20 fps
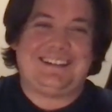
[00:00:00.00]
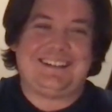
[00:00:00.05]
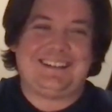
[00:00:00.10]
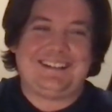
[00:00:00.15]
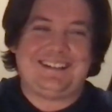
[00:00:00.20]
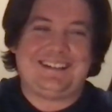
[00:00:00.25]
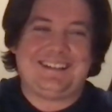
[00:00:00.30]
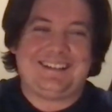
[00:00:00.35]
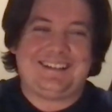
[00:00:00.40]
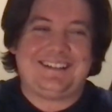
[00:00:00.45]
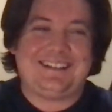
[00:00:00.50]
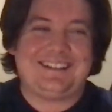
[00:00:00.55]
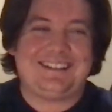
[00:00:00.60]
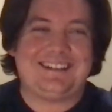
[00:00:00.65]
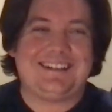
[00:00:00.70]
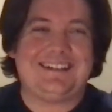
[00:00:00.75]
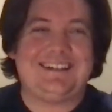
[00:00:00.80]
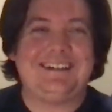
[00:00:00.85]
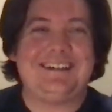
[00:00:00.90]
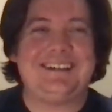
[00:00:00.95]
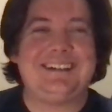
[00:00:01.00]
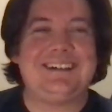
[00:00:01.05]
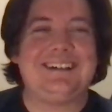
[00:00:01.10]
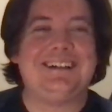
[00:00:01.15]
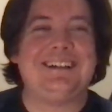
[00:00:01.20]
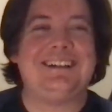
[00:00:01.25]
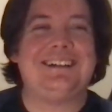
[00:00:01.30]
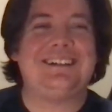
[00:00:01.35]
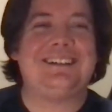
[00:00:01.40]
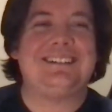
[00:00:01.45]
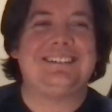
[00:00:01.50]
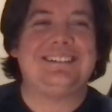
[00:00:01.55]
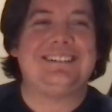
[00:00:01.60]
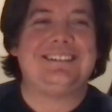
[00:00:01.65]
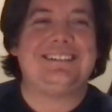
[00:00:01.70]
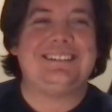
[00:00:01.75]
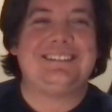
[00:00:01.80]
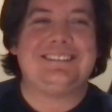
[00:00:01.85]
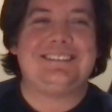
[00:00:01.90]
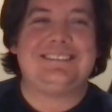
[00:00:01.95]

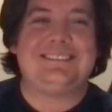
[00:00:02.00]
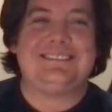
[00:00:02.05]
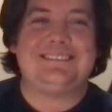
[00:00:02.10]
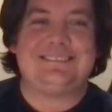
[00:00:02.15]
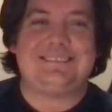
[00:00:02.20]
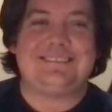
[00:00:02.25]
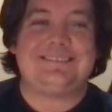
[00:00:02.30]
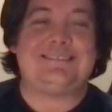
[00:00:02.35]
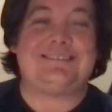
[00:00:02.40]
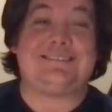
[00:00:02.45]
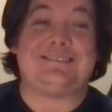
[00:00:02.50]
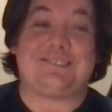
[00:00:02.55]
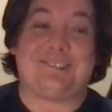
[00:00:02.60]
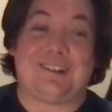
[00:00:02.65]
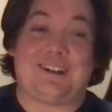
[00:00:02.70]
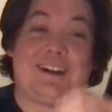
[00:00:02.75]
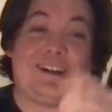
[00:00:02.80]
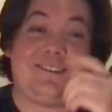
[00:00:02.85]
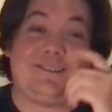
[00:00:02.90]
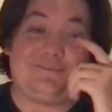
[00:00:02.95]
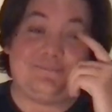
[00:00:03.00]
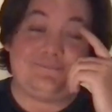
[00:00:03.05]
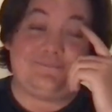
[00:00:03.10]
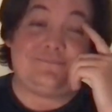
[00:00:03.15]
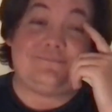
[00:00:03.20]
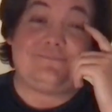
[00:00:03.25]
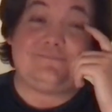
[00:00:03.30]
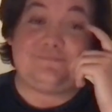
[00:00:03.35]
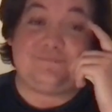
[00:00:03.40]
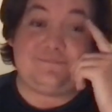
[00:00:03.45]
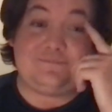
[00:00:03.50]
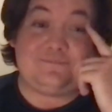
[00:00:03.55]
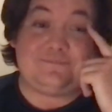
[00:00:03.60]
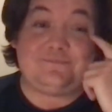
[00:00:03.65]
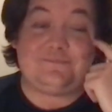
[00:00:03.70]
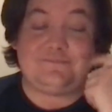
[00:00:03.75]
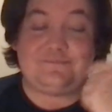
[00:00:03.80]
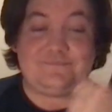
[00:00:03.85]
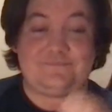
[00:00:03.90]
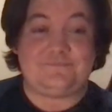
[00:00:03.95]

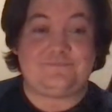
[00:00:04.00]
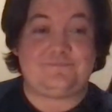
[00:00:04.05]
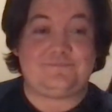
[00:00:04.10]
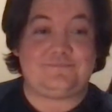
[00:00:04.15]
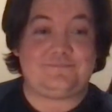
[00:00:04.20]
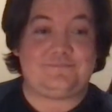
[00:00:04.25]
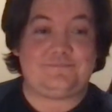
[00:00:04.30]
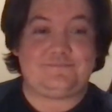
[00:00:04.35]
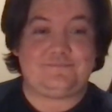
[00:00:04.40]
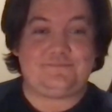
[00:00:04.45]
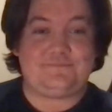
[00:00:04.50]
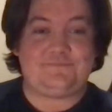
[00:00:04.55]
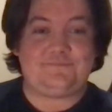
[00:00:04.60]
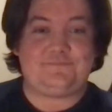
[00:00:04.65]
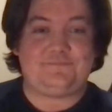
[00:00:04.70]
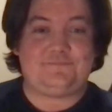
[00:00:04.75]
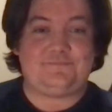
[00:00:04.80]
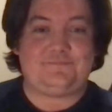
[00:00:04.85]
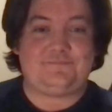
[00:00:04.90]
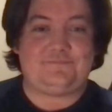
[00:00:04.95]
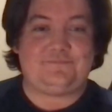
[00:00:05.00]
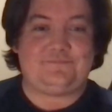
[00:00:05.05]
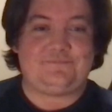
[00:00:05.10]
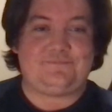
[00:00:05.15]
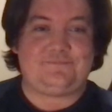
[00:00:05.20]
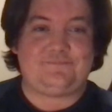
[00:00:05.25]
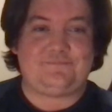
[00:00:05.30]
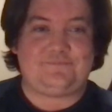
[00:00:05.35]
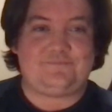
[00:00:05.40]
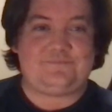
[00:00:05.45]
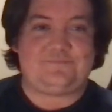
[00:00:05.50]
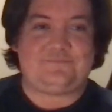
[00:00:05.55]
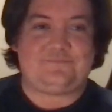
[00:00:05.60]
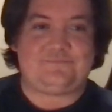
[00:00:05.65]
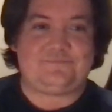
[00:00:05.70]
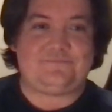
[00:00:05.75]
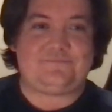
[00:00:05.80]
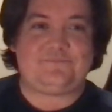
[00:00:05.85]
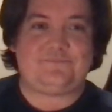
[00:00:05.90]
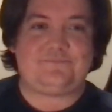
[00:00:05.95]

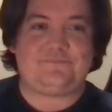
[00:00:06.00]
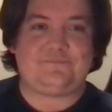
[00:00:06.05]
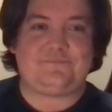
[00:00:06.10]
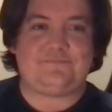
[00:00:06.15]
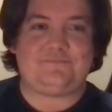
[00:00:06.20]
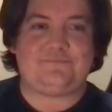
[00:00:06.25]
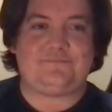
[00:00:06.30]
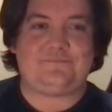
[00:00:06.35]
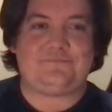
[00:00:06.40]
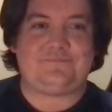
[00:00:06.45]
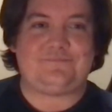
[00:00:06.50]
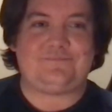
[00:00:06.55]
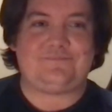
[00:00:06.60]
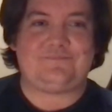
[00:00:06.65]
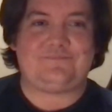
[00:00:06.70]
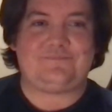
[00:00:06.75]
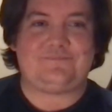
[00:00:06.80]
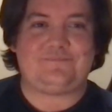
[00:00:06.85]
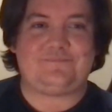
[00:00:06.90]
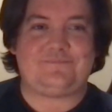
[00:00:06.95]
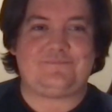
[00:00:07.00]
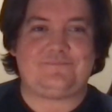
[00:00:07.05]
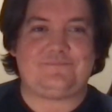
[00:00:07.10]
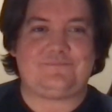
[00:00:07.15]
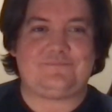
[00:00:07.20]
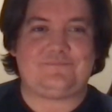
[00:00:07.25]
(not speaking)